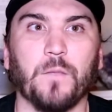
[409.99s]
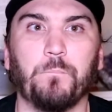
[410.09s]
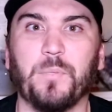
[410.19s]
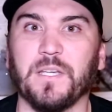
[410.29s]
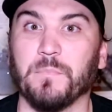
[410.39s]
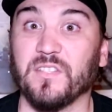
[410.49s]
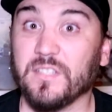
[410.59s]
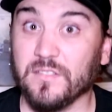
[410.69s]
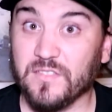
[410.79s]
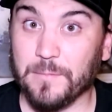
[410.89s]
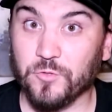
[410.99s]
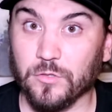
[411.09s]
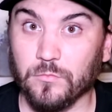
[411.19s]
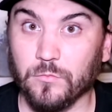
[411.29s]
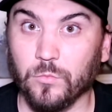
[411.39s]
Big
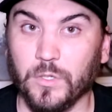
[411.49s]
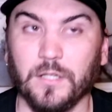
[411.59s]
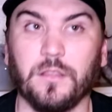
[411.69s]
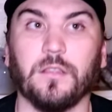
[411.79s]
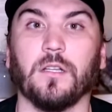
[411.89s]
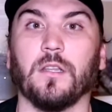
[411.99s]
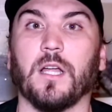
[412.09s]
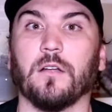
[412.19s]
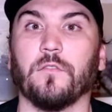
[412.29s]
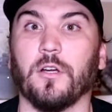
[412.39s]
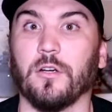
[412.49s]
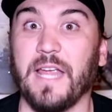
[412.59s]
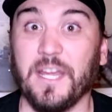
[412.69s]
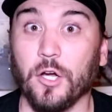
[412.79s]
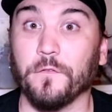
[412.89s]
misconception with a lot of our
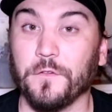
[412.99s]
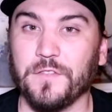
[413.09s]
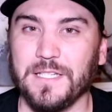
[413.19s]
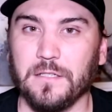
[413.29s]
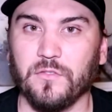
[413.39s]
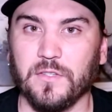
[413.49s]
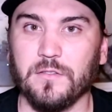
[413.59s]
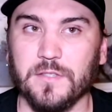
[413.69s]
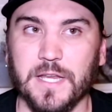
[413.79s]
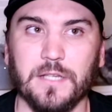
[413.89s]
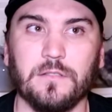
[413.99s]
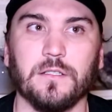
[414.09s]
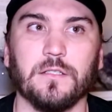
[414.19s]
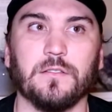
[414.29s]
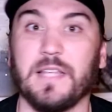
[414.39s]
AR-15s these days
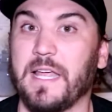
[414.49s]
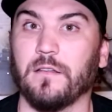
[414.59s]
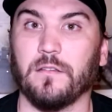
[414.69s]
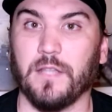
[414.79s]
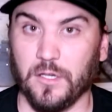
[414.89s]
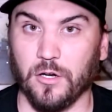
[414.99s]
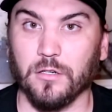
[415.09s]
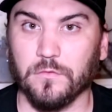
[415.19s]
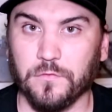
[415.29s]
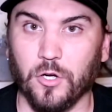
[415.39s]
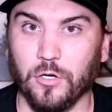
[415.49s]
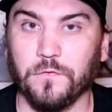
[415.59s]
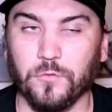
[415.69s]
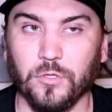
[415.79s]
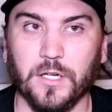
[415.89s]
is that they are all
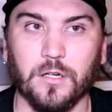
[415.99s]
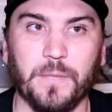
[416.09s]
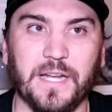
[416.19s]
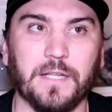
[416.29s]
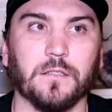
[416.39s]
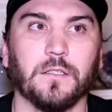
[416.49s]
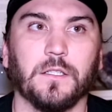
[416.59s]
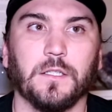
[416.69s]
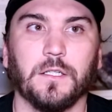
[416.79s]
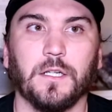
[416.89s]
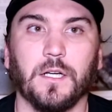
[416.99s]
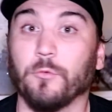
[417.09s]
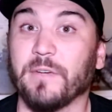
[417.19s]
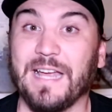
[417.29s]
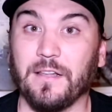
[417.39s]
fully automatic.
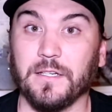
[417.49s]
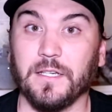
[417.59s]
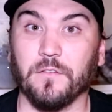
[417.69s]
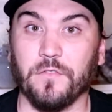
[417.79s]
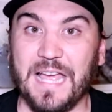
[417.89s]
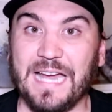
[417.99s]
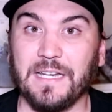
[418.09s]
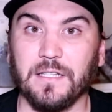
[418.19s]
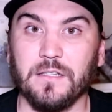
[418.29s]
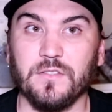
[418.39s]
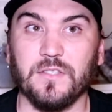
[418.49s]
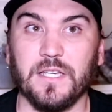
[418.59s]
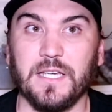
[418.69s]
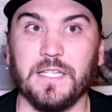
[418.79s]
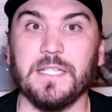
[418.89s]
The reality of that is
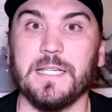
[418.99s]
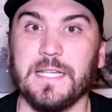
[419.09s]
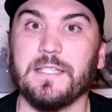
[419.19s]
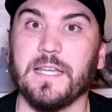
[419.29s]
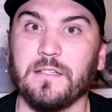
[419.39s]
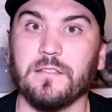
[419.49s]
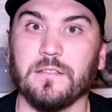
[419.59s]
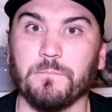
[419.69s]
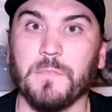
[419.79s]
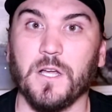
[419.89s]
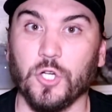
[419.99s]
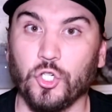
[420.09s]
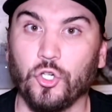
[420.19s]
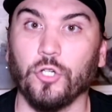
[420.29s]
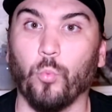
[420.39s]
it takes a
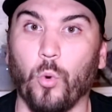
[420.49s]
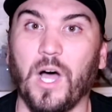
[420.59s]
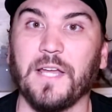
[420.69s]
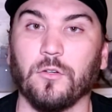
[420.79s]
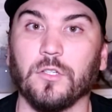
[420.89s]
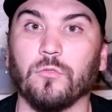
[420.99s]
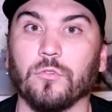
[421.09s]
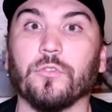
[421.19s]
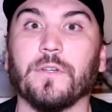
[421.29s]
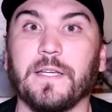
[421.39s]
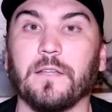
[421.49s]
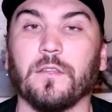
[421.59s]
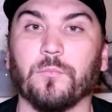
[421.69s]
good while in order to get the